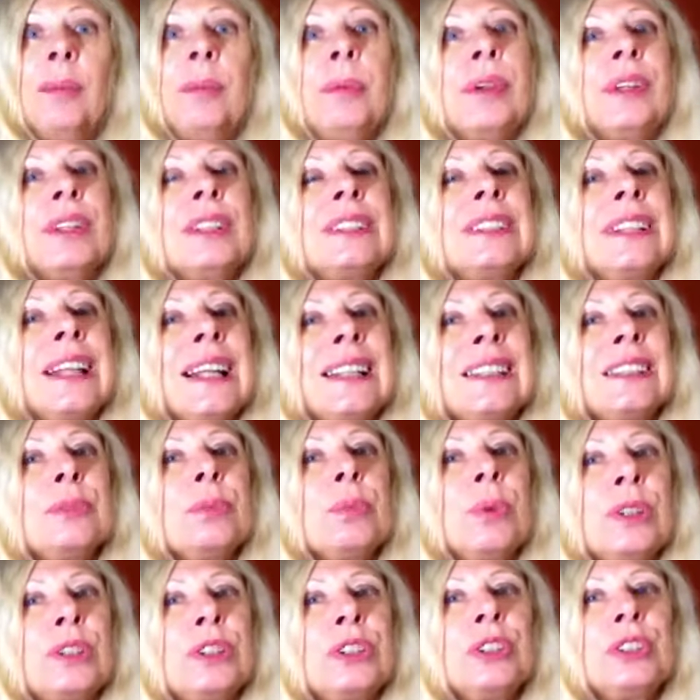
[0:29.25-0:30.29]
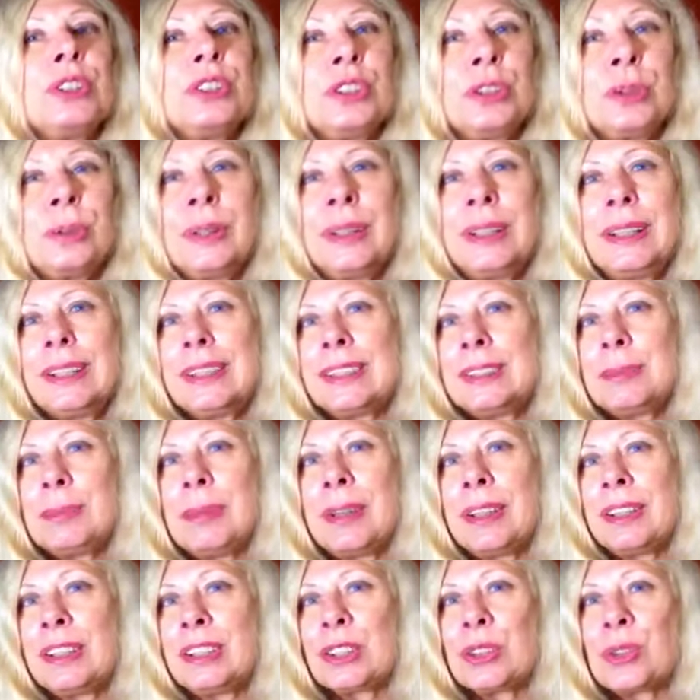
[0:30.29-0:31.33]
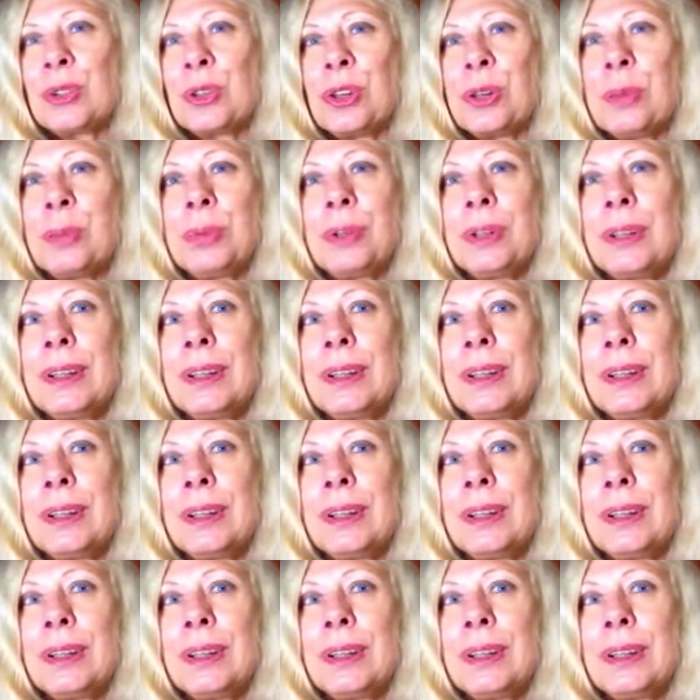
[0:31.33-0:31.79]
because that's what you're doing this month, Scorp.